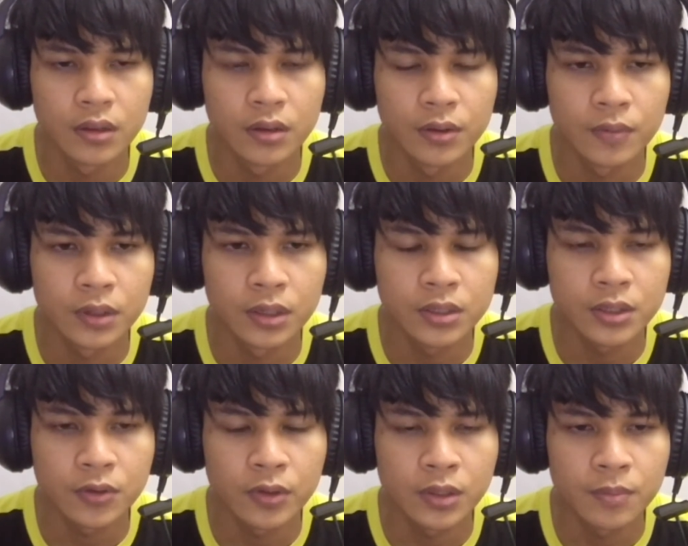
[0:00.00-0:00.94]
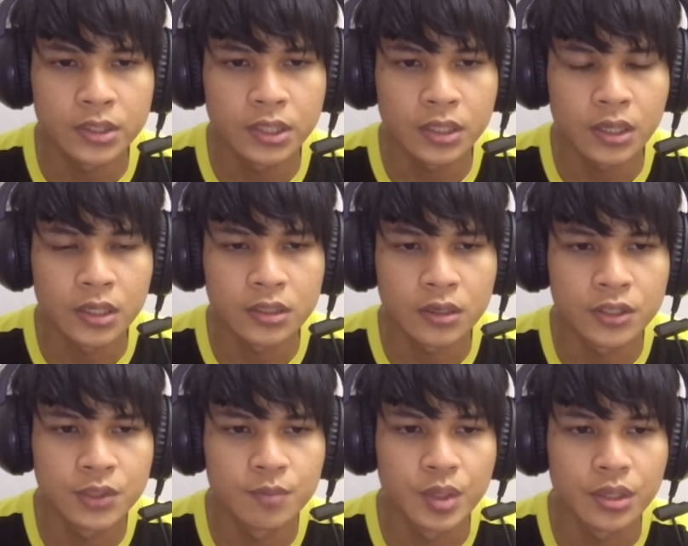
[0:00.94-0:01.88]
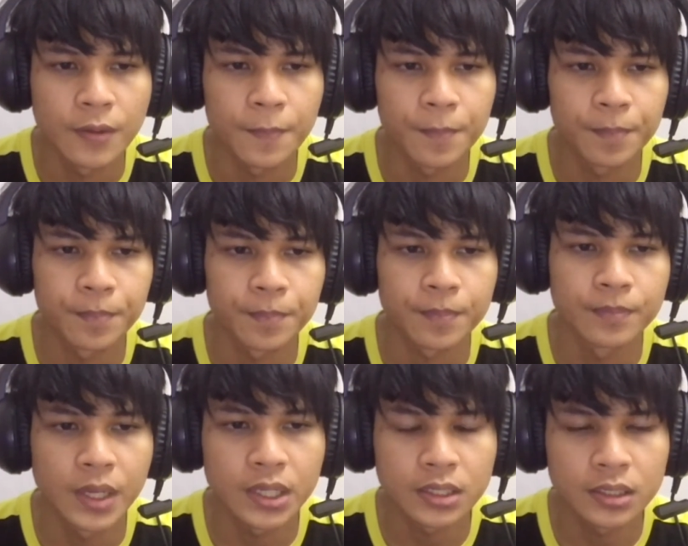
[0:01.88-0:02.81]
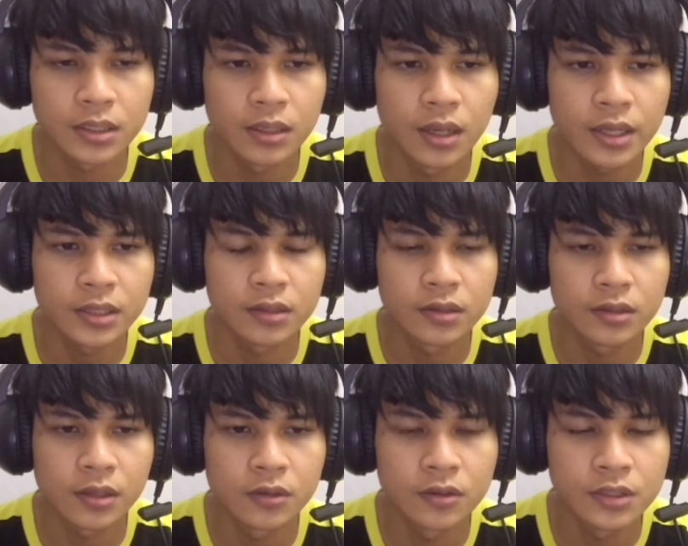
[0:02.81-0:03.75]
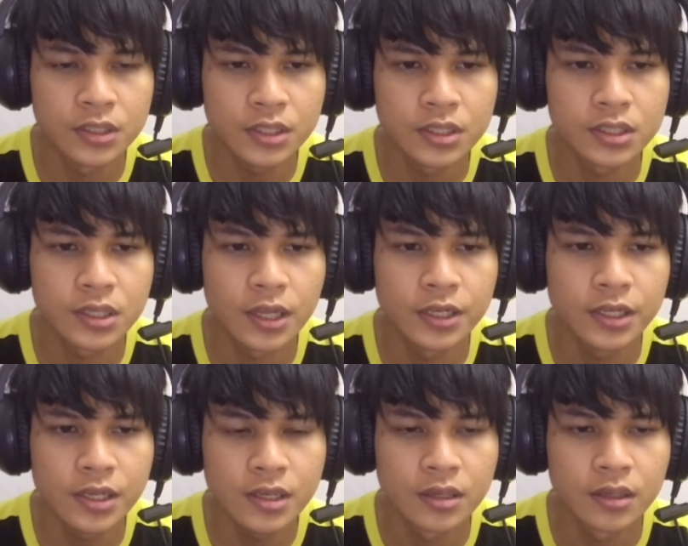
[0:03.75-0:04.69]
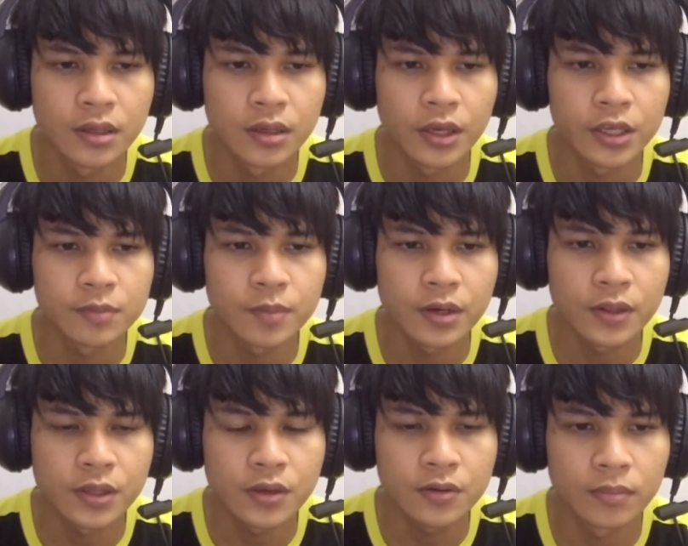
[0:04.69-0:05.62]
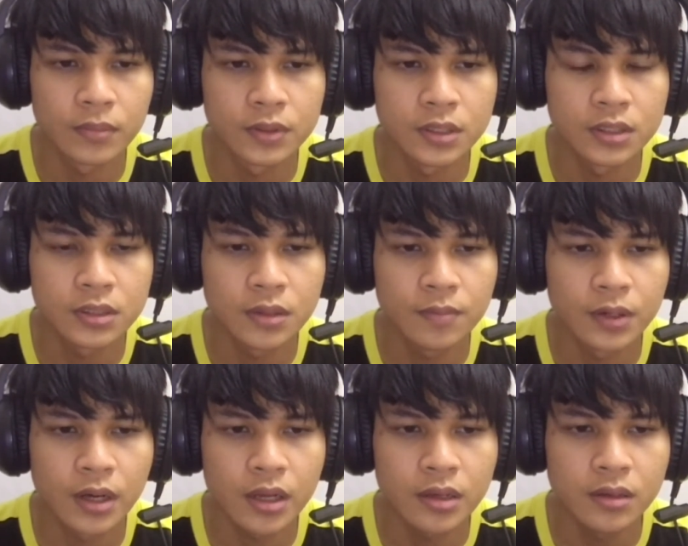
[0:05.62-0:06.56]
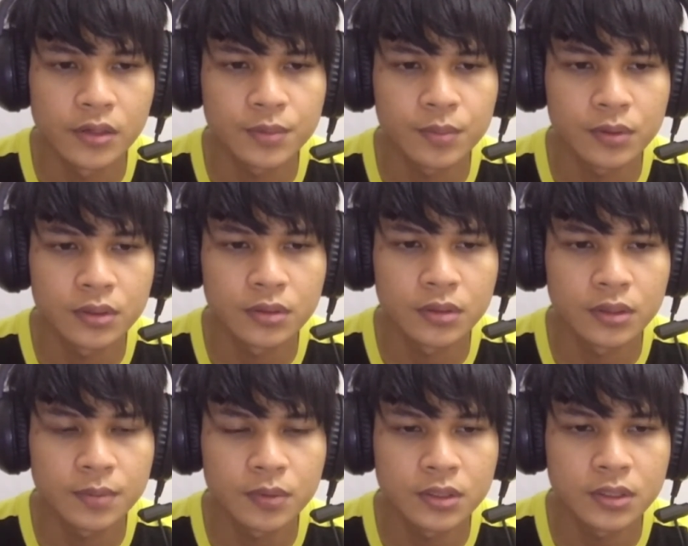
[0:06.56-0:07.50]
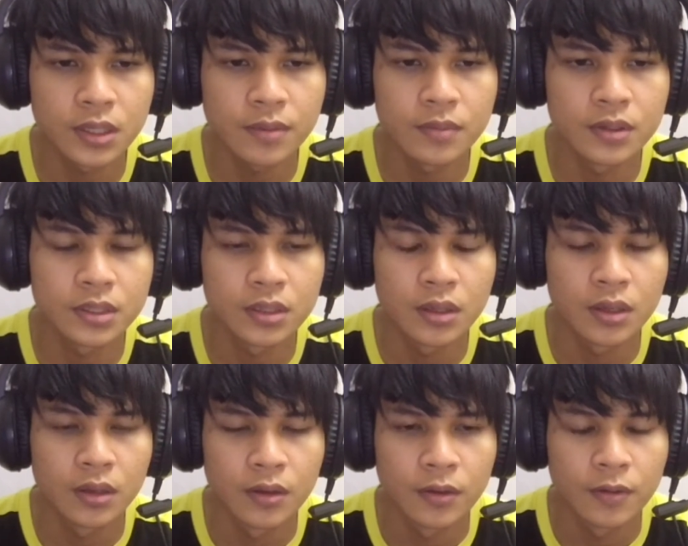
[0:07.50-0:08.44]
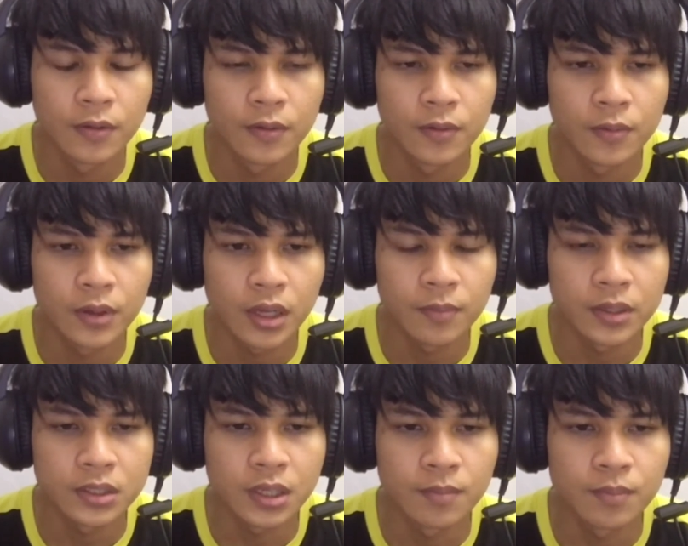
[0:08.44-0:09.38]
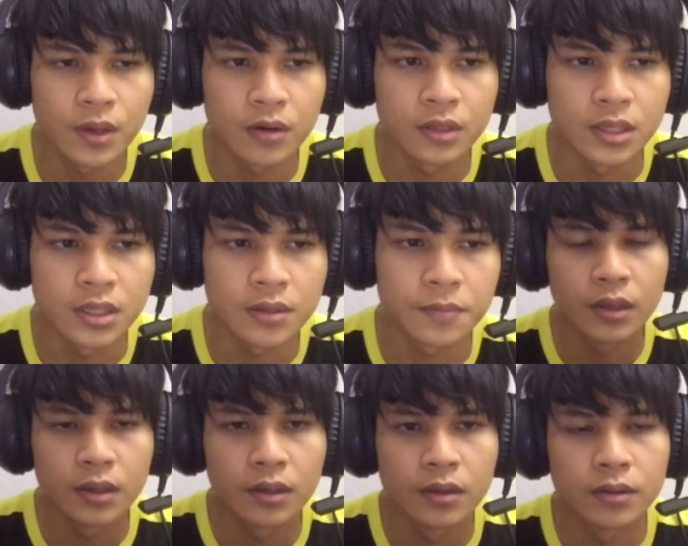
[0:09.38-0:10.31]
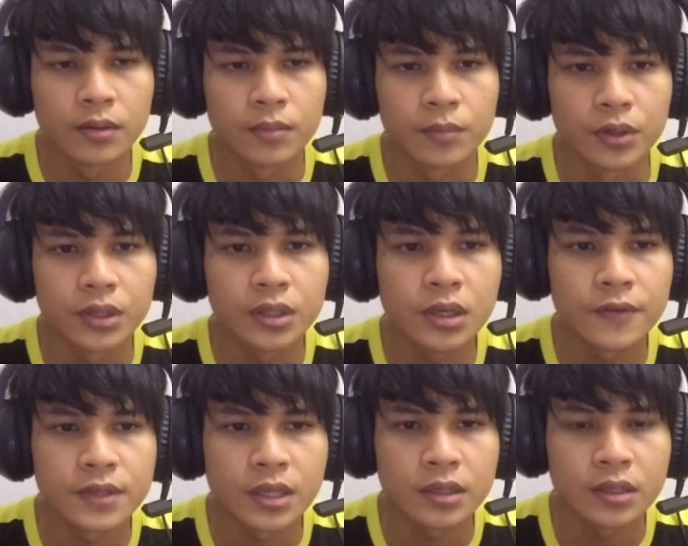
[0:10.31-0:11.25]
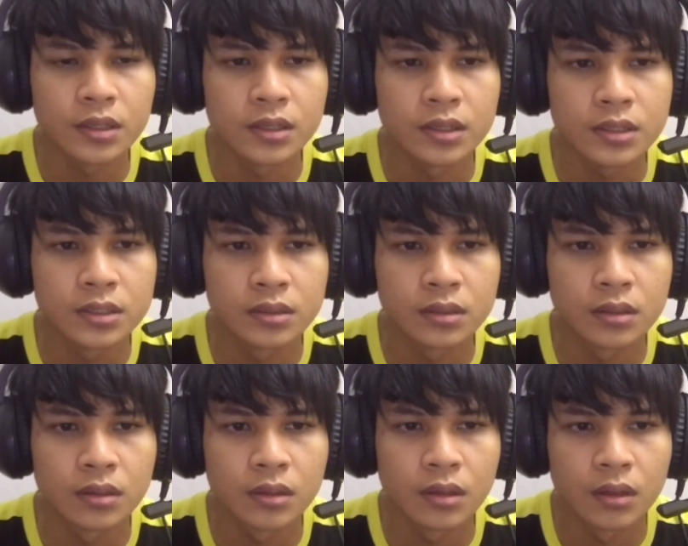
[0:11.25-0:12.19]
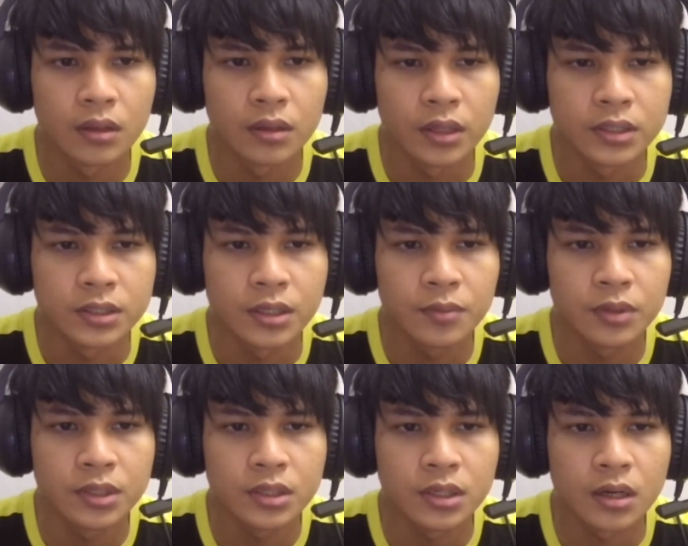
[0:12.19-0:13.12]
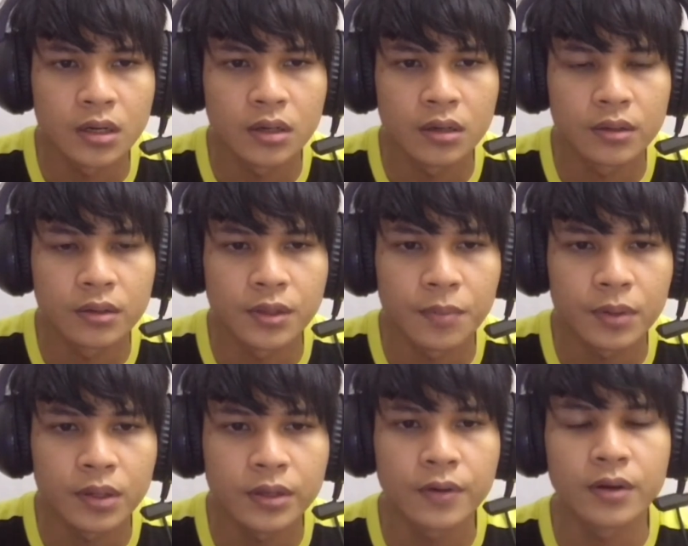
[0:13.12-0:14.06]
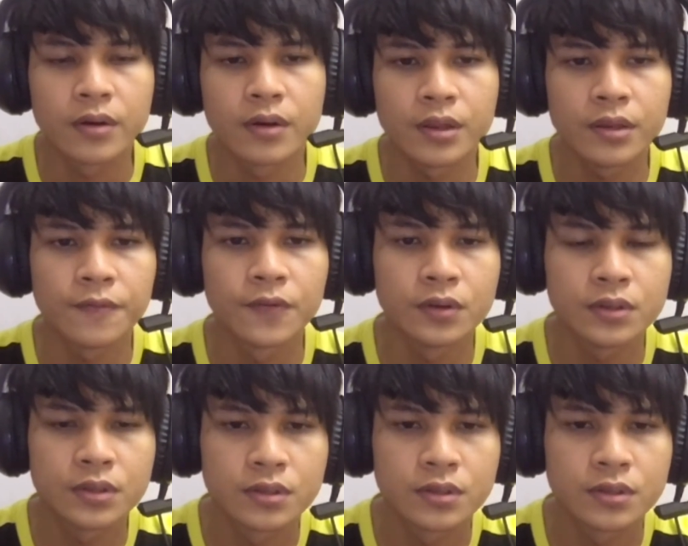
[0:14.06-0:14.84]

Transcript: 120% sRGB. Backlight technology is LED, aspect ratio 16:9, response time is 1 ms MPRT. Monitor life cycle is LCD monitor are typically rated for